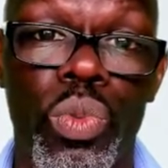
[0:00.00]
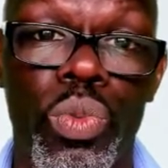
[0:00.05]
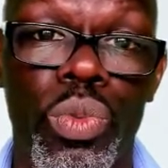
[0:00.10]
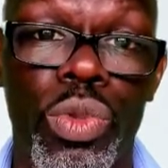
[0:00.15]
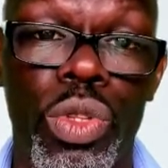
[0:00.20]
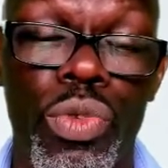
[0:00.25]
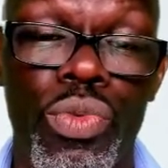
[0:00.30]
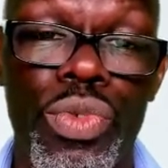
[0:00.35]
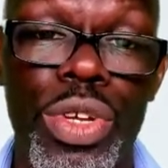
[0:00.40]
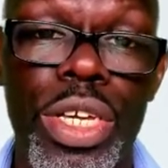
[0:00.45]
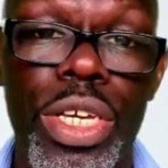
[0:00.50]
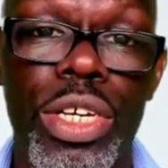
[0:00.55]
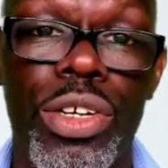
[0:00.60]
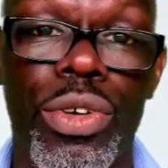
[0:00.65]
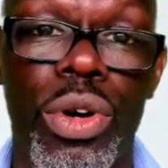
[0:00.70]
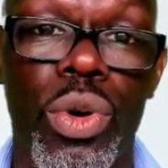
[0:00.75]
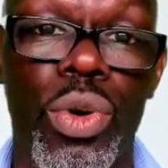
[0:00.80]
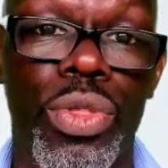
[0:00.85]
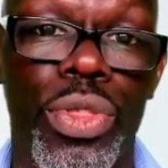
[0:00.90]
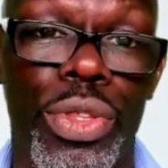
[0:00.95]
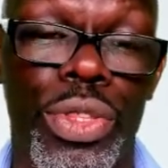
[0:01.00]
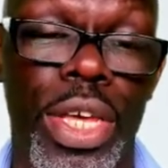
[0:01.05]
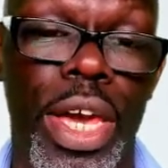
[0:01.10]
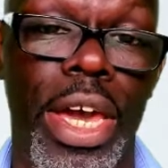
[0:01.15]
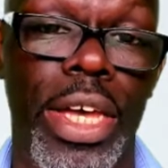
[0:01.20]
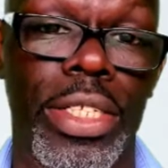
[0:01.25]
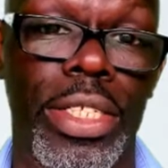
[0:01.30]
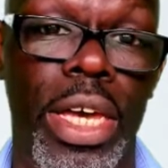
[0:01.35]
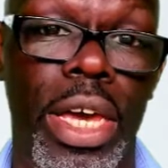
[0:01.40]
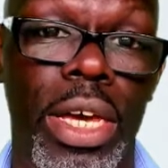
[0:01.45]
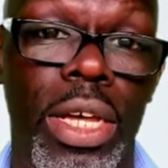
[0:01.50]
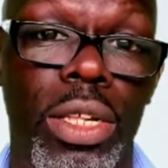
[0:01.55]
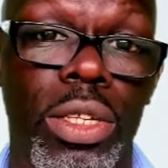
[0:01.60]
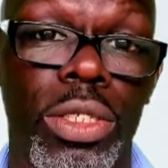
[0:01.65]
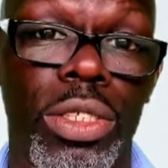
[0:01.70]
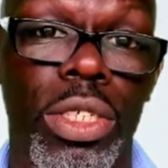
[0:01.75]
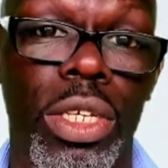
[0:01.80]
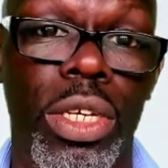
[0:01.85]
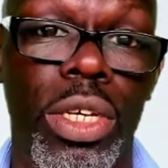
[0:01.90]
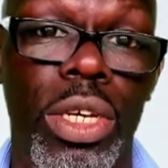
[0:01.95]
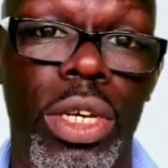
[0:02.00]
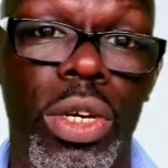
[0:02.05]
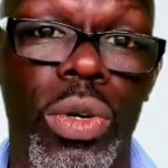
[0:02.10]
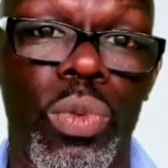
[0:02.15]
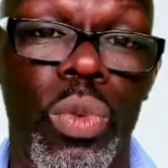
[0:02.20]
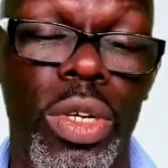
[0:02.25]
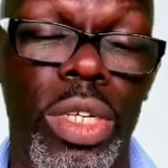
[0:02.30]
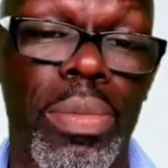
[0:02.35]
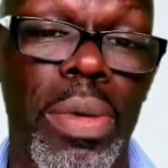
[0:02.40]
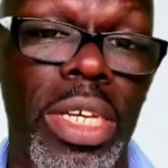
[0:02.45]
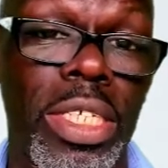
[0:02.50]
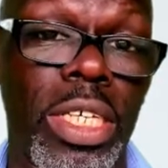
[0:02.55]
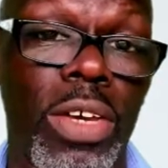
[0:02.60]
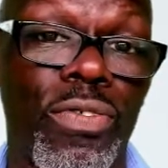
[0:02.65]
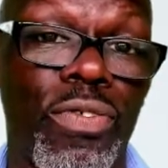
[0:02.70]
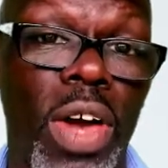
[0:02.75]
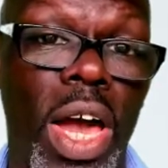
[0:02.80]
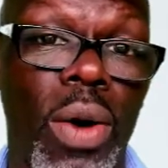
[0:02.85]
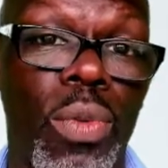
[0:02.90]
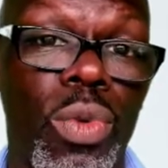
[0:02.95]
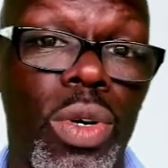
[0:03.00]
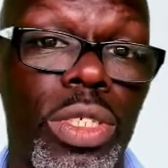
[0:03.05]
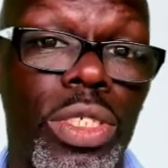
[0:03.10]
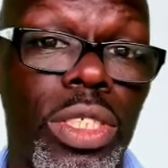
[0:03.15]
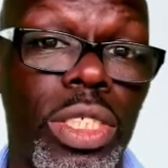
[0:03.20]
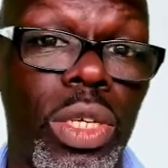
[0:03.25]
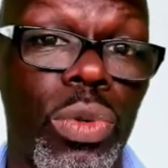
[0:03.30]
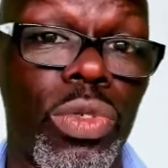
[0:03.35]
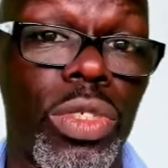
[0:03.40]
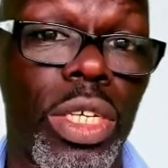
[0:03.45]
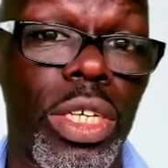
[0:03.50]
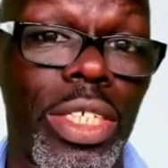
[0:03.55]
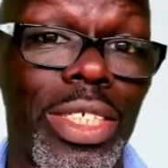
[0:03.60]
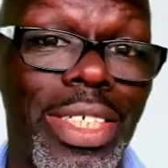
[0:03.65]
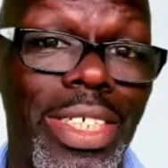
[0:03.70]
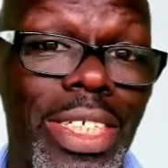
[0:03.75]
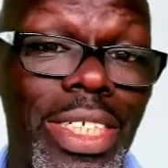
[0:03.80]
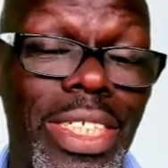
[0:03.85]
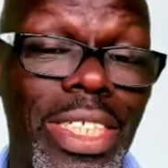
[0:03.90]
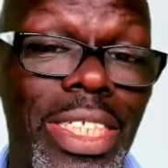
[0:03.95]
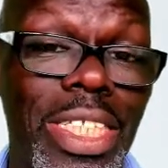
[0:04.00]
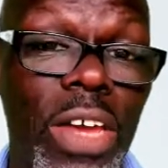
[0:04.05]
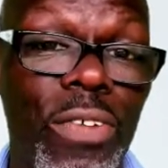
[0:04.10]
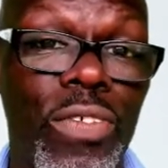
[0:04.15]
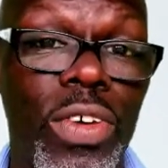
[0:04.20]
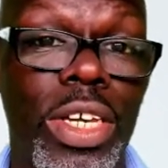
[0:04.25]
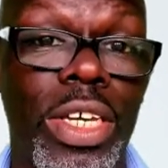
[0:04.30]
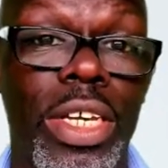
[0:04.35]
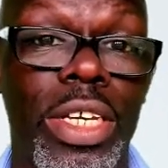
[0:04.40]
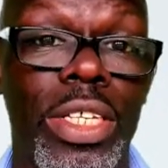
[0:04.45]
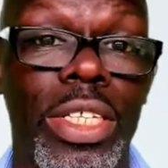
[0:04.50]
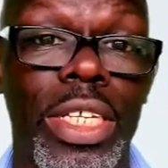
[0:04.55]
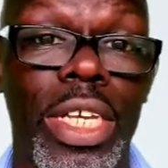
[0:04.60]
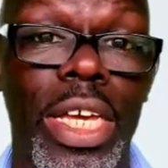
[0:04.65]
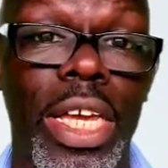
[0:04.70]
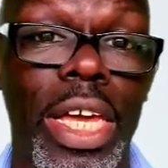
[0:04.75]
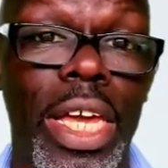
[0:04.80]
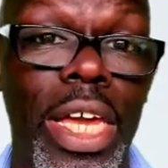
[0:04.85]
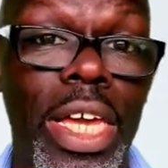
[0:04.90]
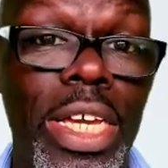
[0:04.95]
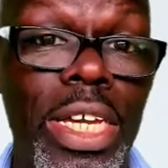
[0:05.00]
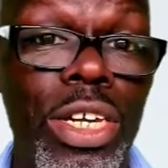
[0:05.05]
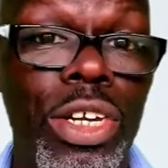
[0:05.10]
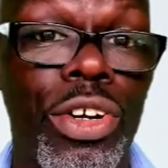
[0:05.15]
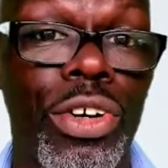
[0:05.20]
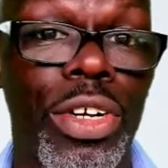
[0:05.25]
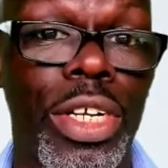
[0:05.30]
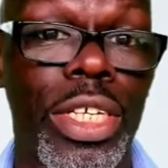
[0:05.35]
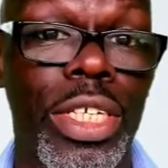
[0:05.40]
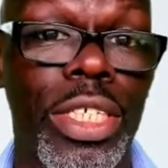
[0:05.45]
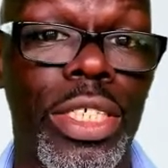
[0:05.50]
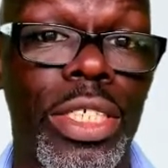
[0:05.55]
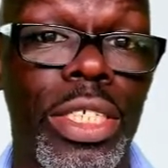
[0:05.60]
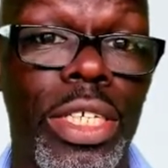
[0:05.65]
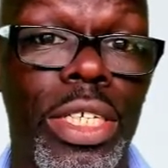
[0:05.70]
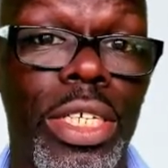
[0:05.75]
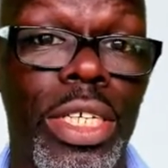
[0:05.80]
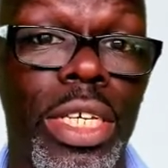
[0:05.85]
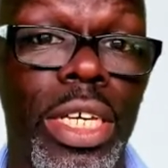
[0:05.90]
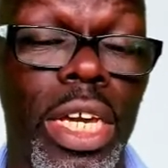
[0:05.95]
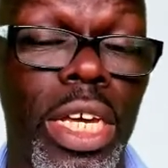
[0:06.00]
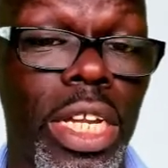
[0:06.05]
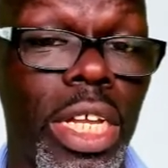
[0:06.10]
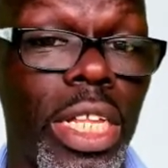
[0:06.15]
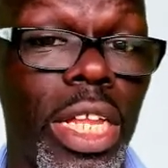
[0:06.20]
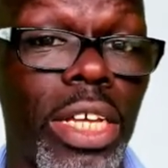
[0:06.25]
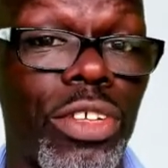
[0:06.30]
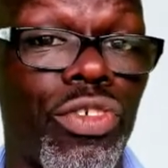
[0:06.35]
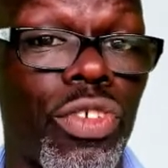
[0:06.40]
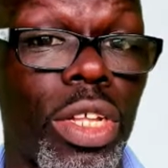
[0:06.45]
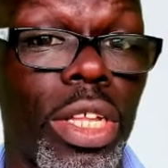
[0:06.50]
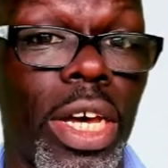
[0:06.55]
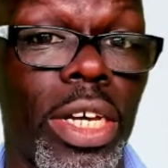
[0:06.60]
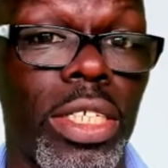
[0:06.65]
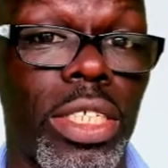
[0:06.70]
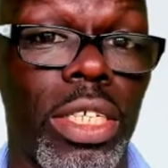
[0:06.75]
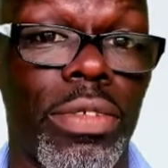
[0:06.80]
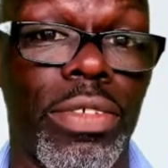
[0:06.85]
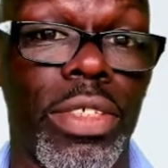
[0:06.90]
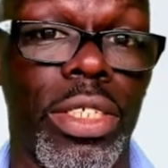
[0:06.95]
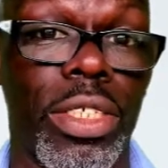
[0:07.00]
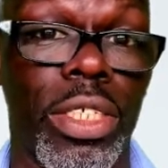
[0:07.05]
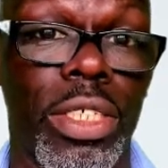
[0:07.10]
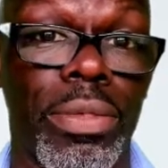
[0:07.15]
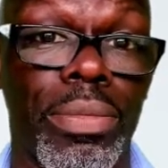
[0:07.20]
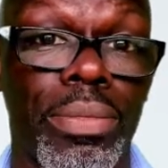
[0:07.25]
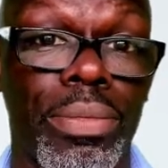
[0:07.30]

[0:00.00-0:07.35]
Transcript: the regrowth of their tails. What he basically found was there was a significant increase in electrical activity.